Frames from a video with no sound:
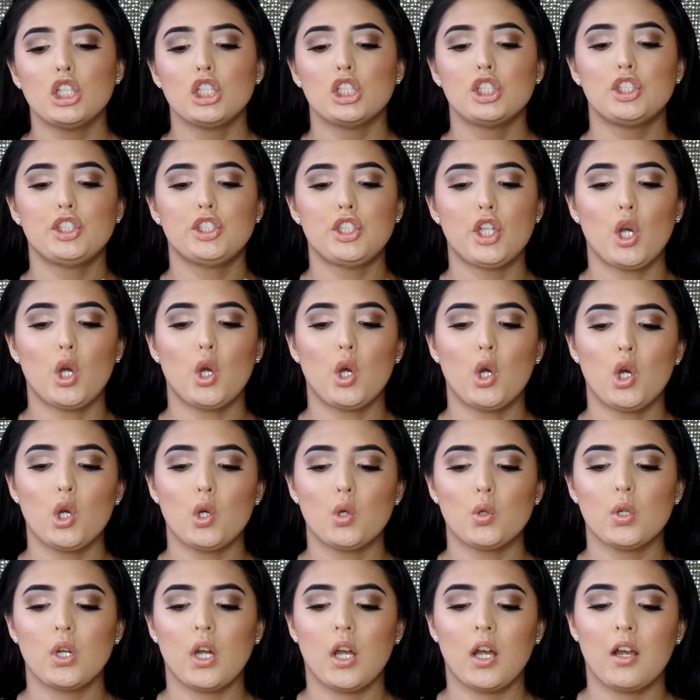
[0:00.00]

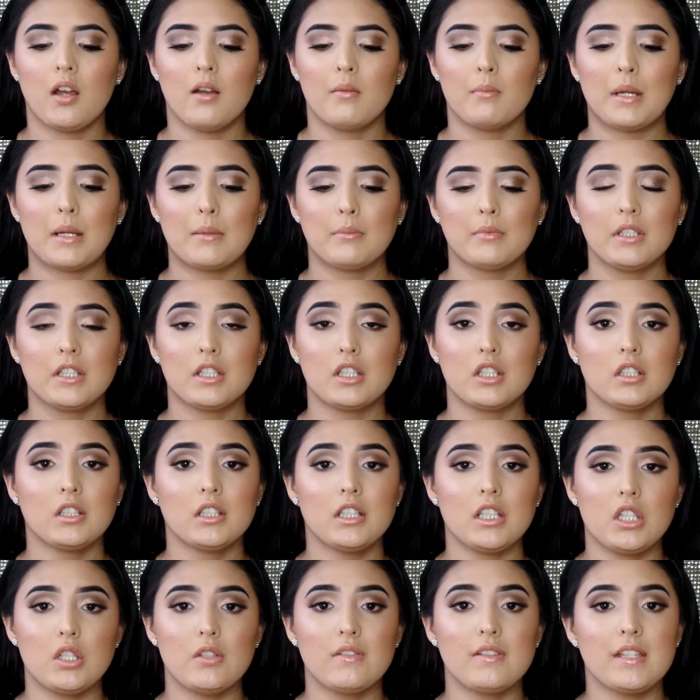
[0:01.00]
So I'm
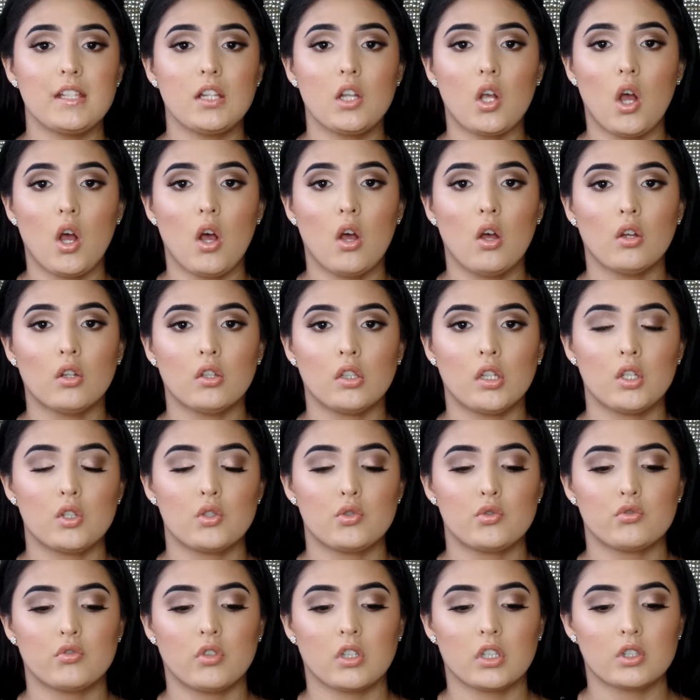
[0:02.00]
literally using all
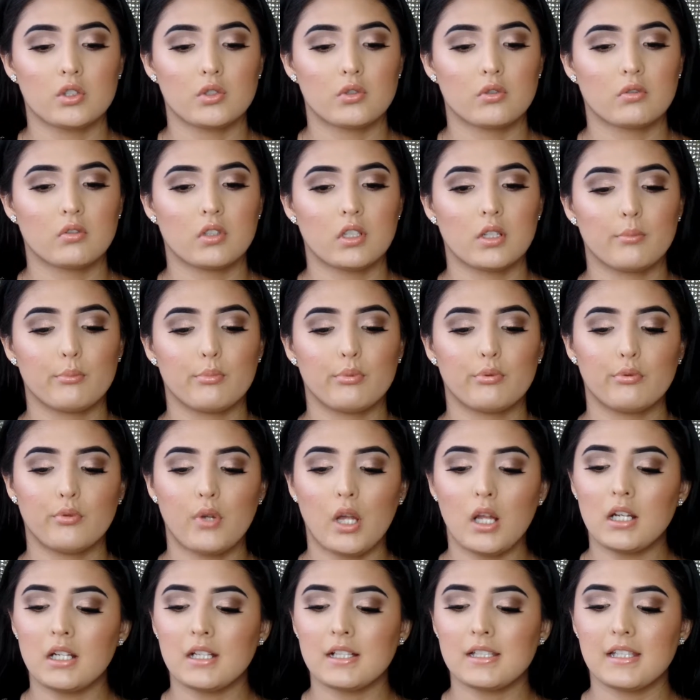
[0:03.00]
drugstore
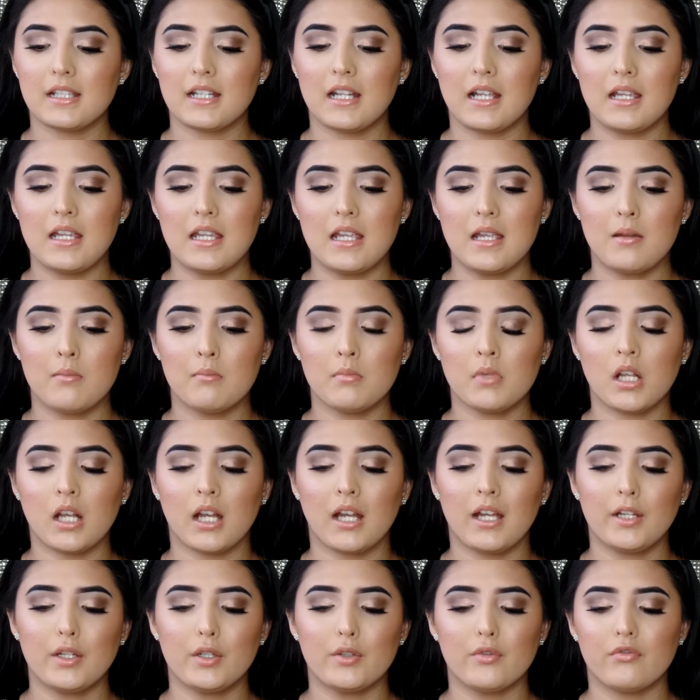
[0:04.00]
products, and I am
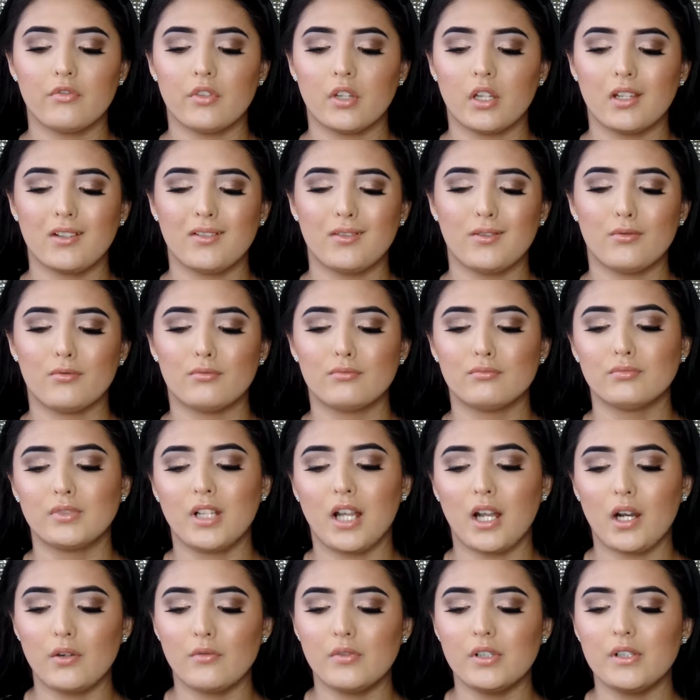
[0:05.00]
kind of
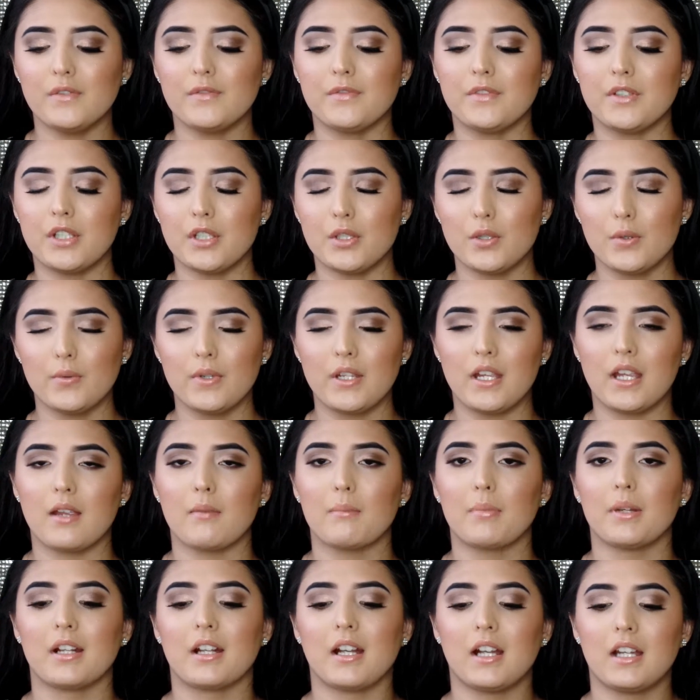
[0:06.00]
not
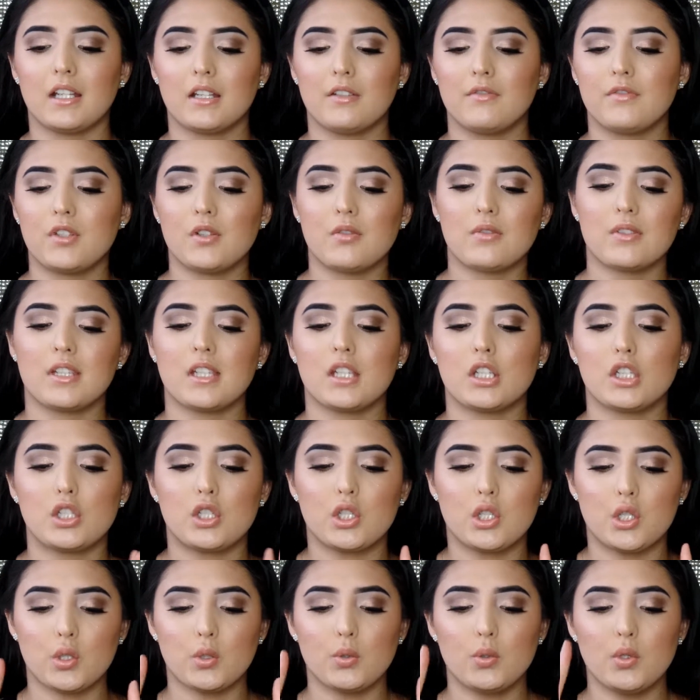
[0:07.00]
reviewing but kind of using
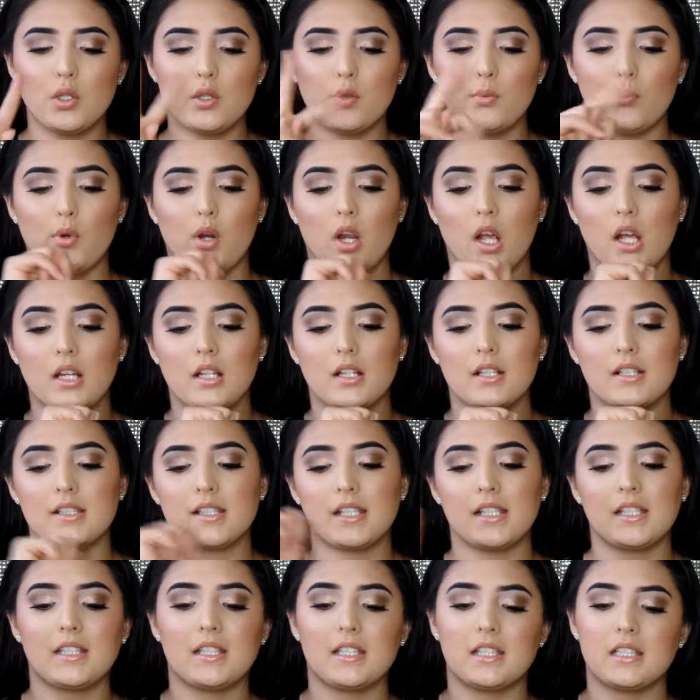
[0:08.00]
two new
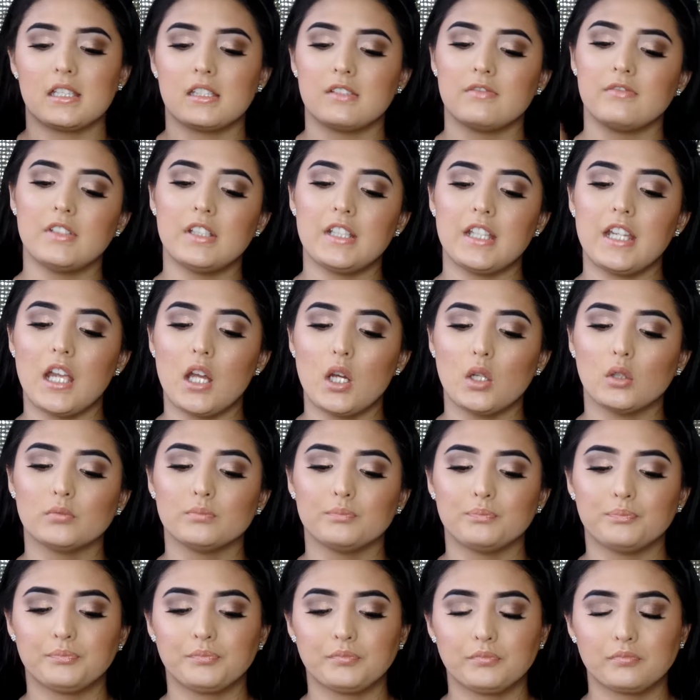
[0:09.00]
products in this
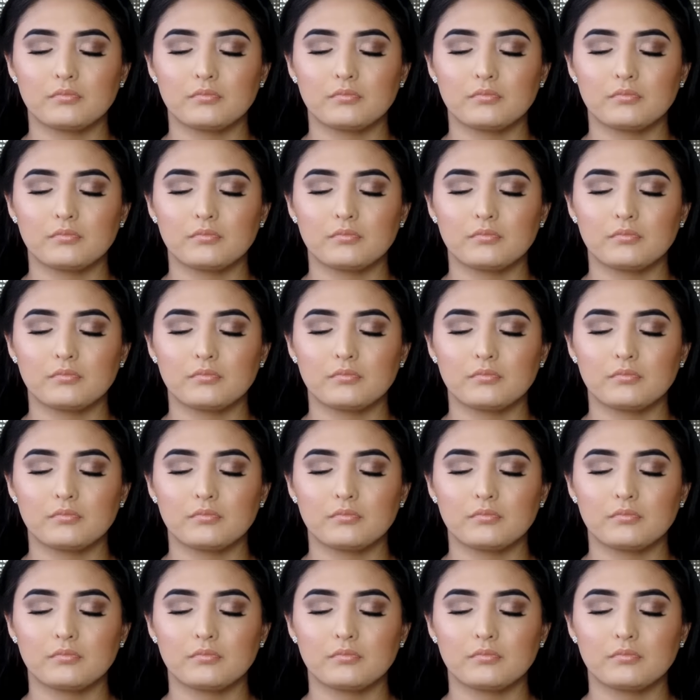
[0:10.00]
video.